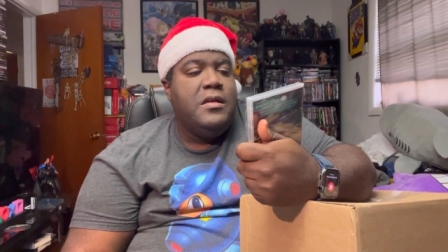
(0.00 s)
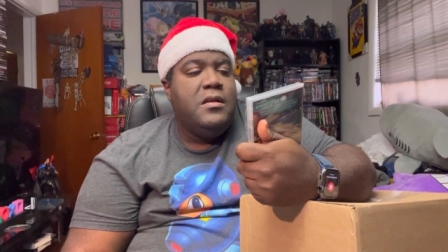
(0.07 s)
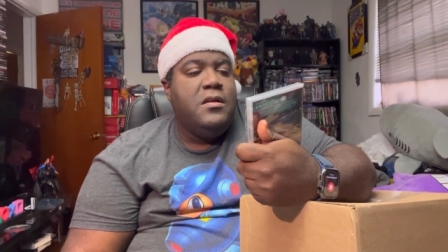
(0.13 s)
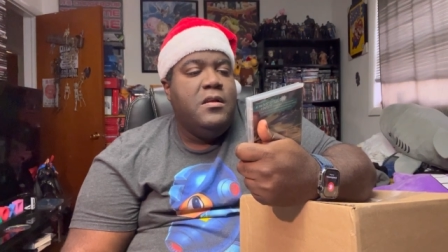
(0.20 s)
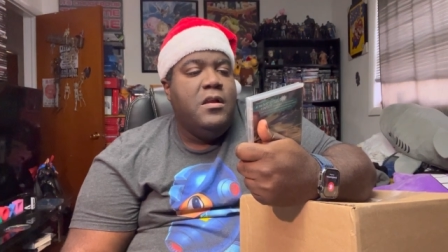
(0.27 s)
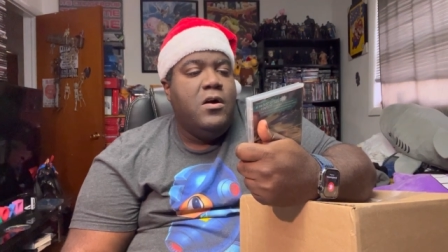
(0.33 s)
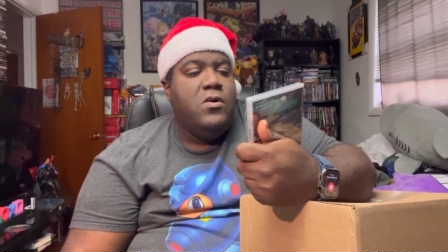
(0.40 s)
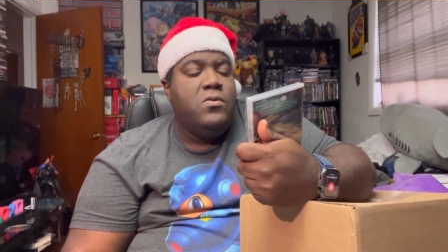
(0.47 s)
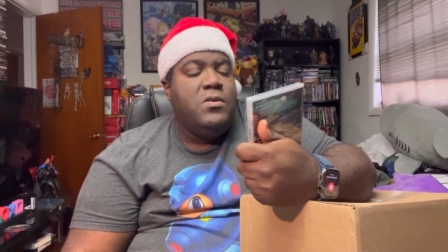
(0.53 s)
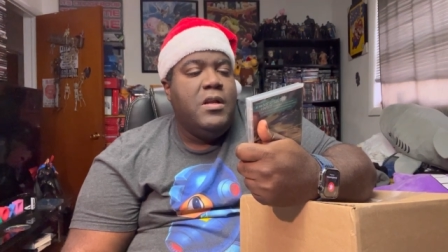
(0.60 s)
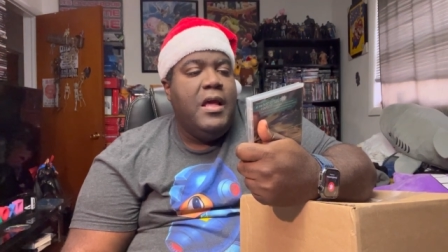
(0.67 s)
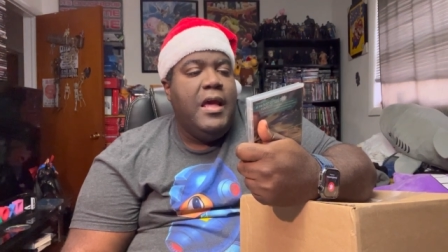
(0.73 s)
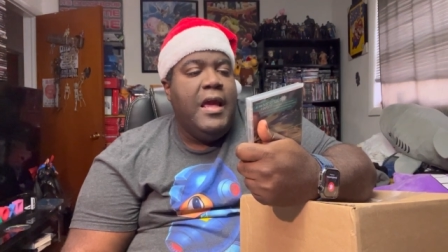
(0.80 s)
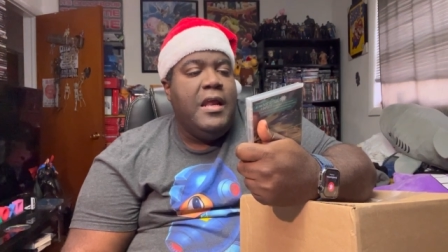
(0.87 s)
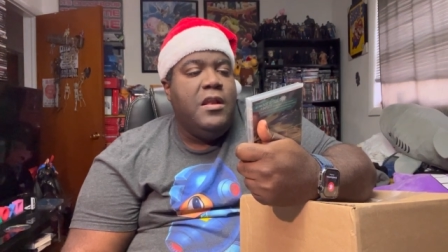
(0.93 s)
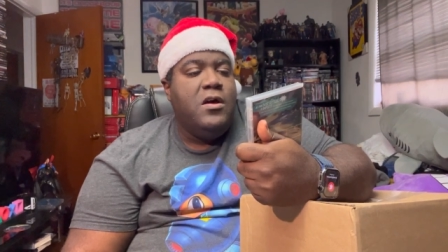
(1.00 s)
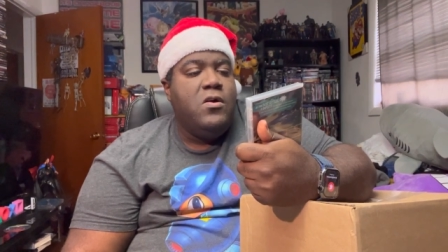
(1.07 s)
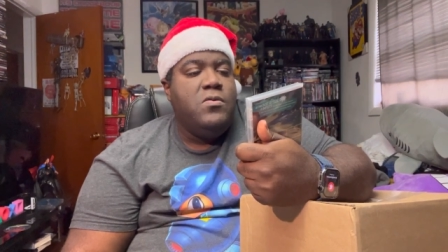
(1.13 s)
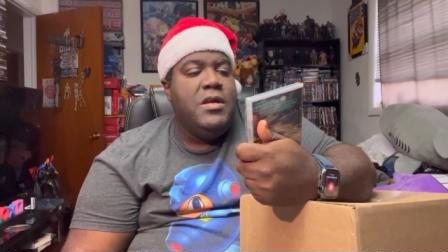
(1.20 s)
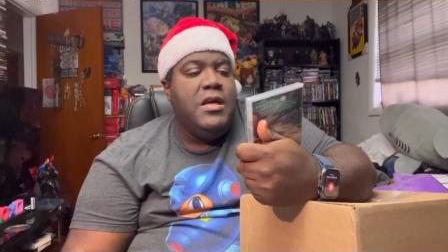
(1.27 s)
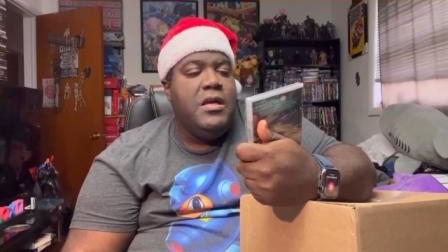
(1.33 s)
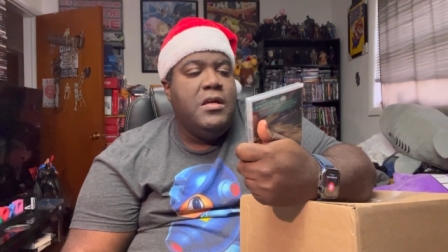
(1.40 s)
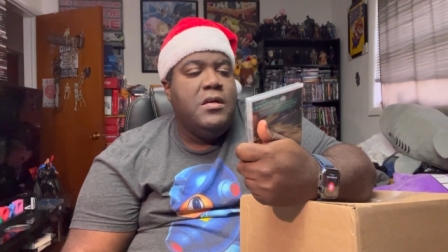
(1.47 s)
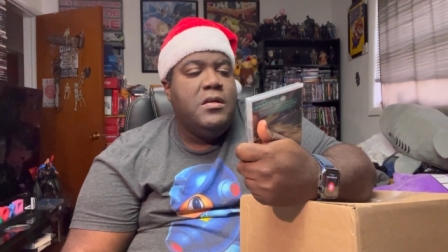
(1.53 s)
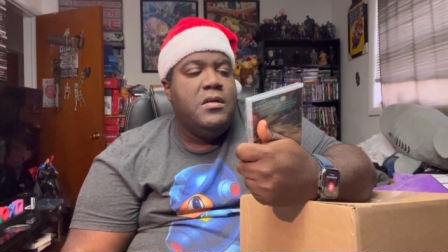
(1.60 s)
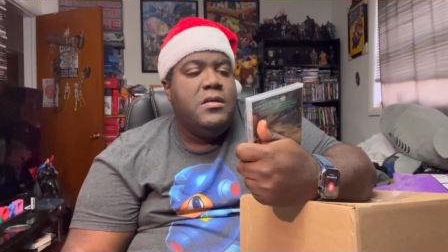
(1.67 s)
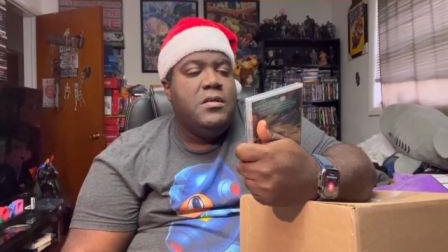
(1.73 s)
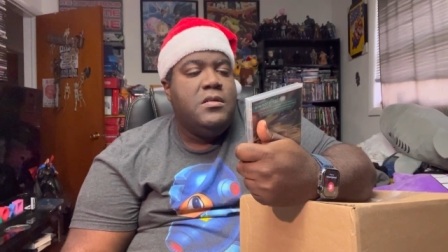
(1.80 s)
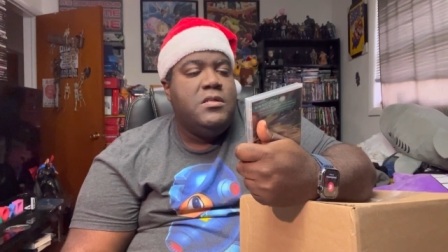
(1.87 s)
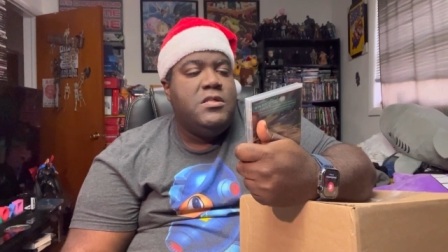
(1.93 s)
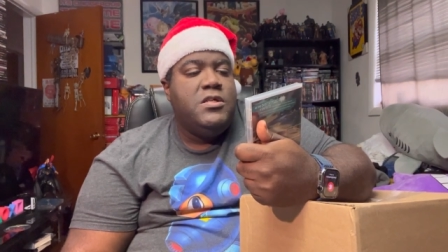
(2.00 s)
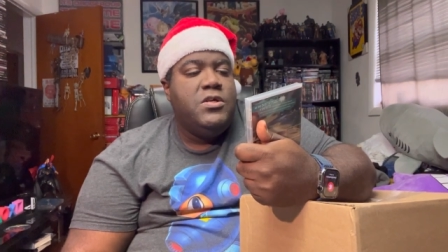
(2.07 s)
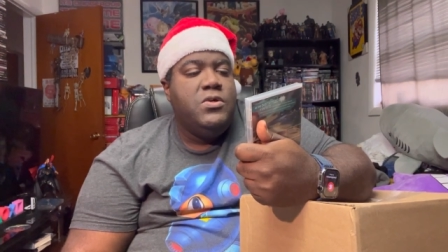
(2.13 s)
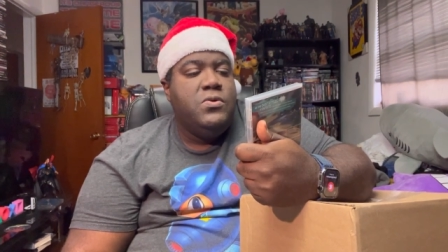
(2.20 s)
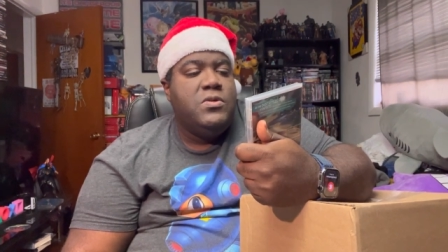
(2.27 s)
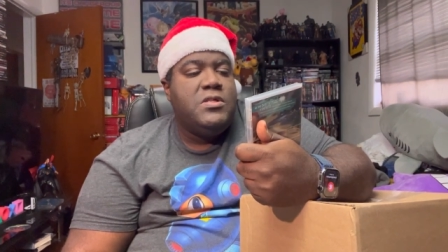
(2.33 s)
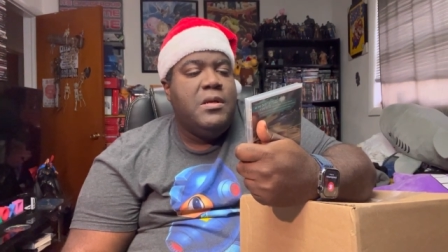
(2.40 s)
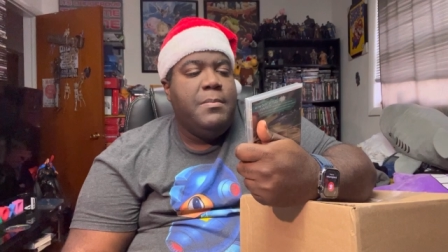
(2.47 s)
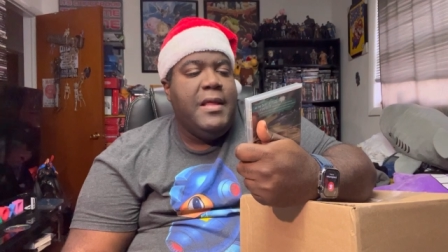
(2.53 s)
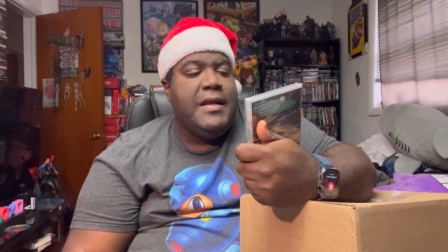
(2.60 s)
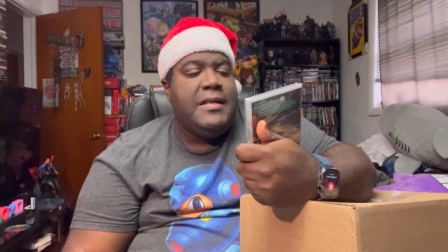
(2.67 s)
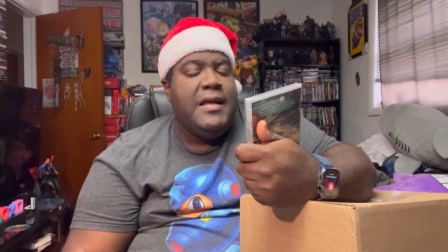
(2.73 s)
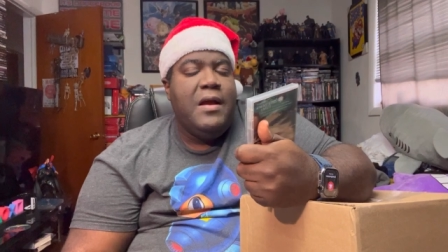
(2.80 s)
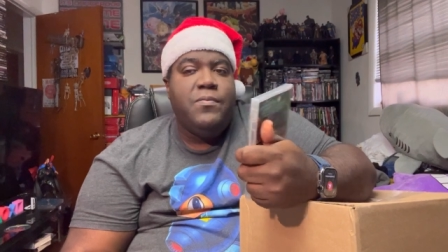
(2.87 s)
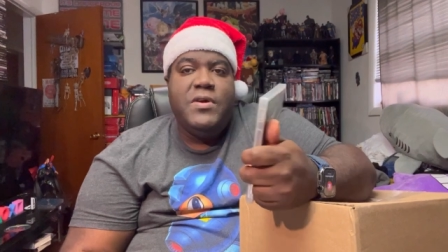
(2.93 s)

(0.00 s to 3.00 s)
Noni 2 or something like that.